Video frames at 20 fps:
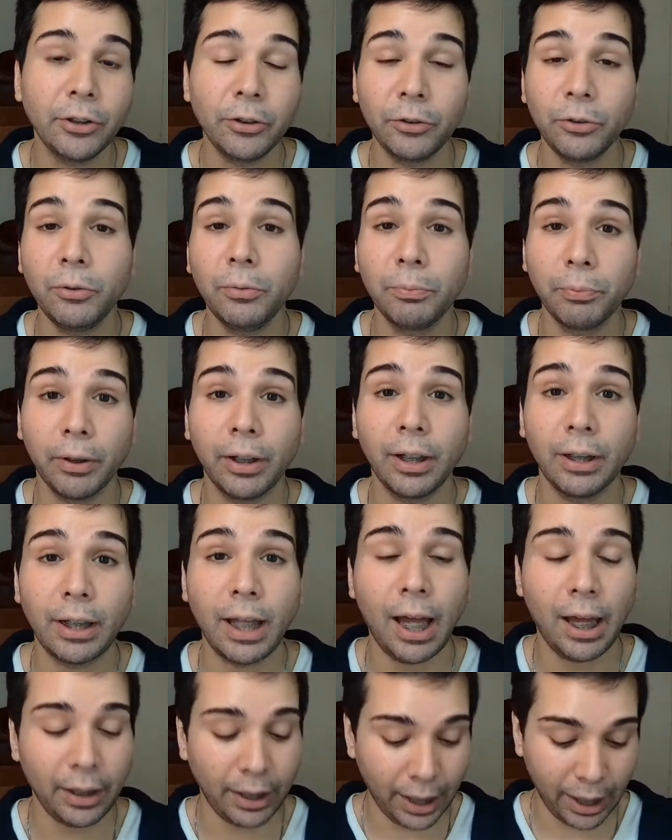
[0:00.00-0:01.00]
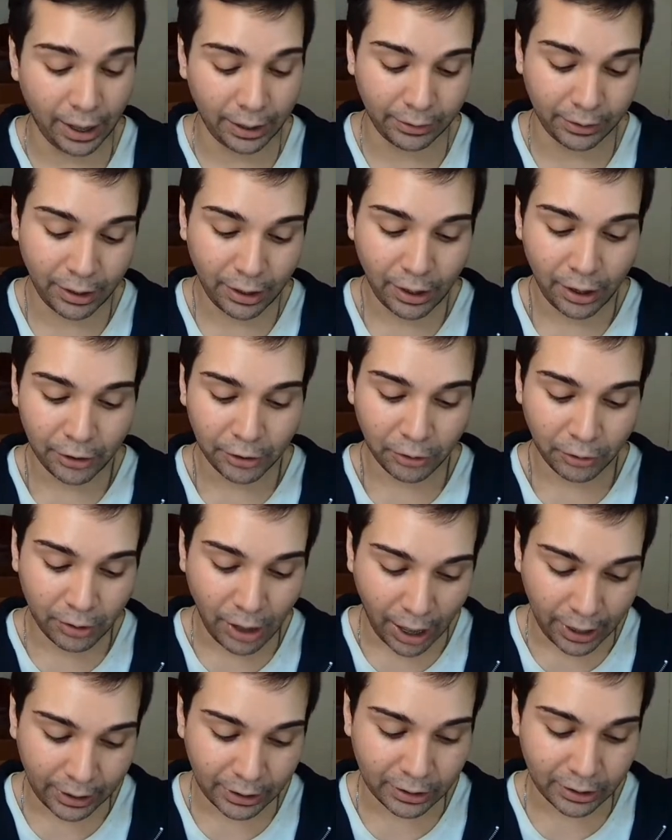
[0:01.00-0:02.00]
You do bring a lot, and your
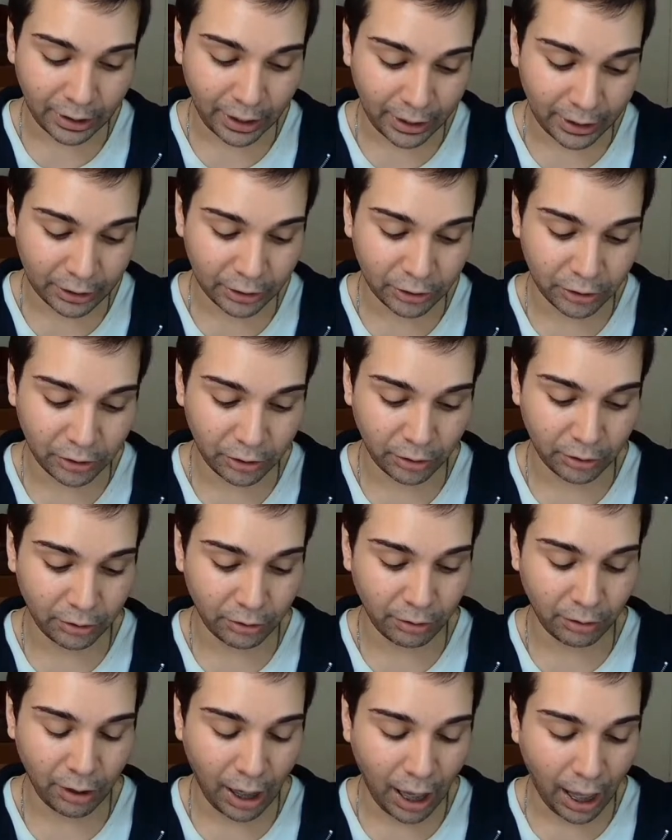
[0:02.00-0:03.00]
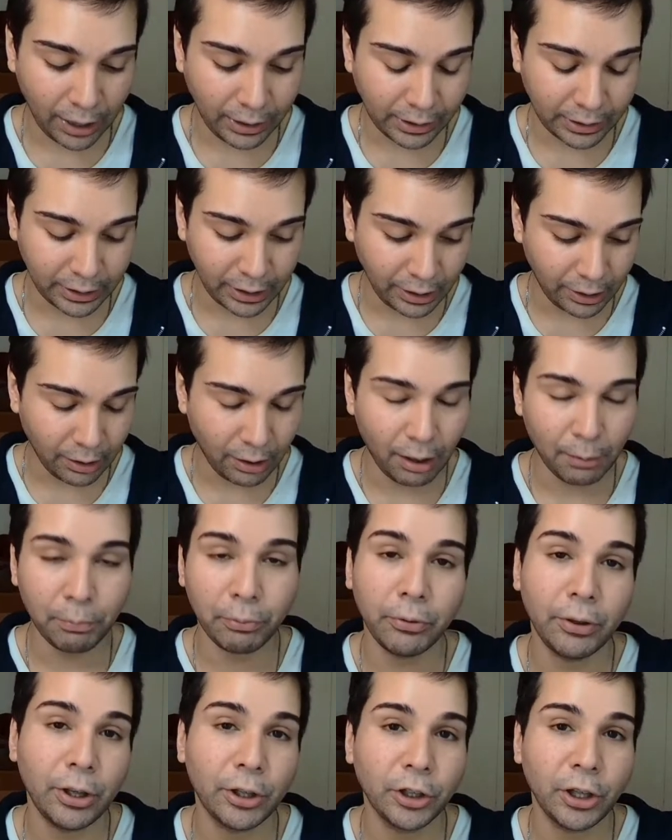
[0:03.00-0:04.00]
guidance is to honestly
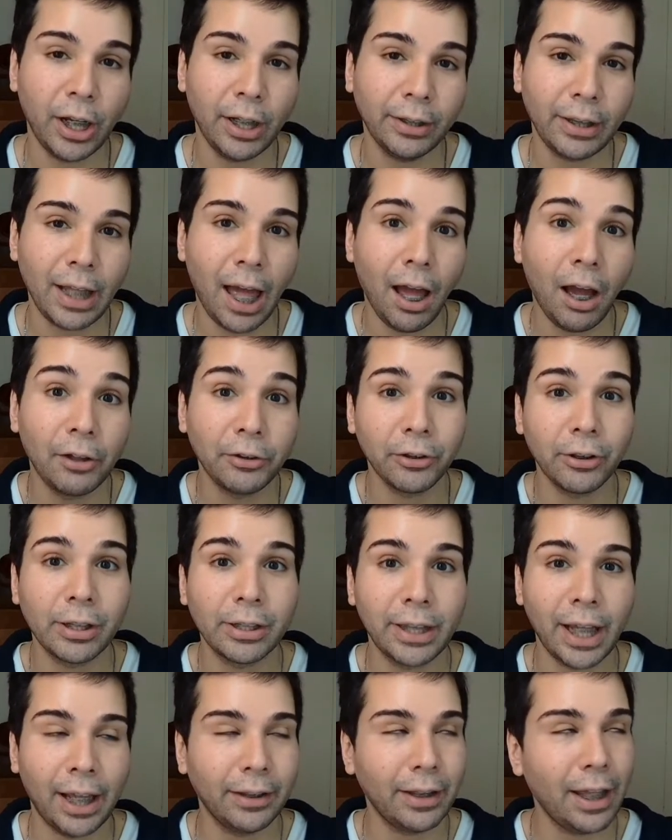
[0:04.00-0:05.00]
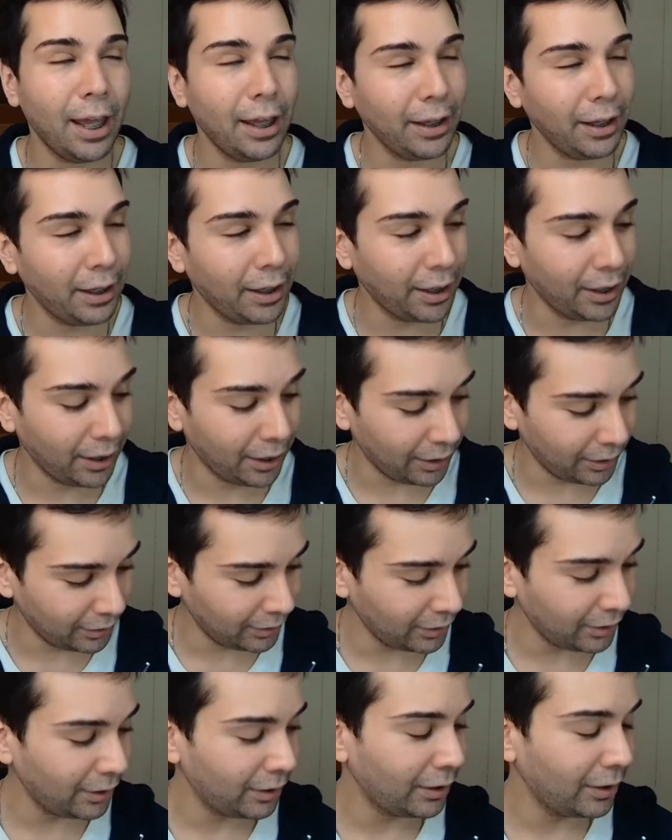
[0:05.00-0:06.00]
appreciate that, understand that,
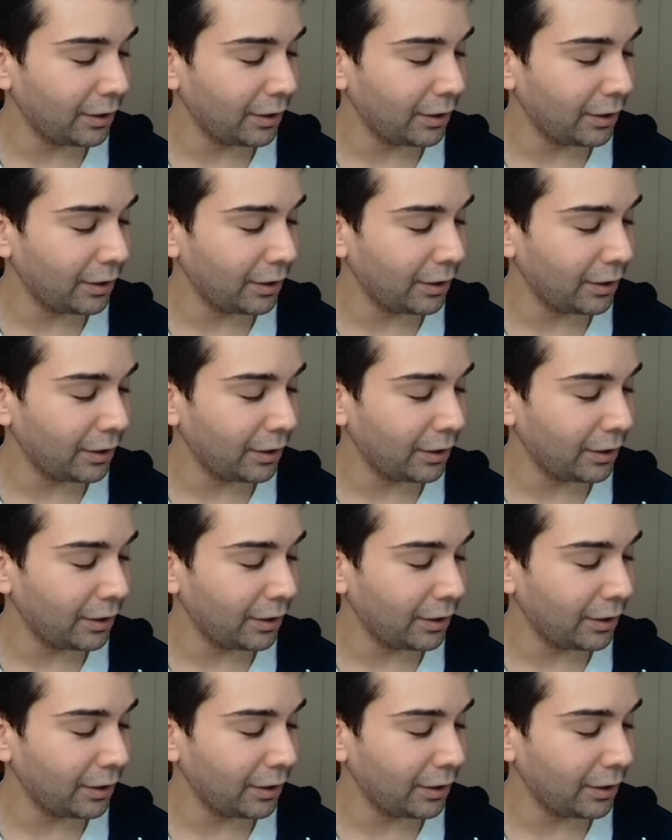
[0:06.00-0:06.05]
and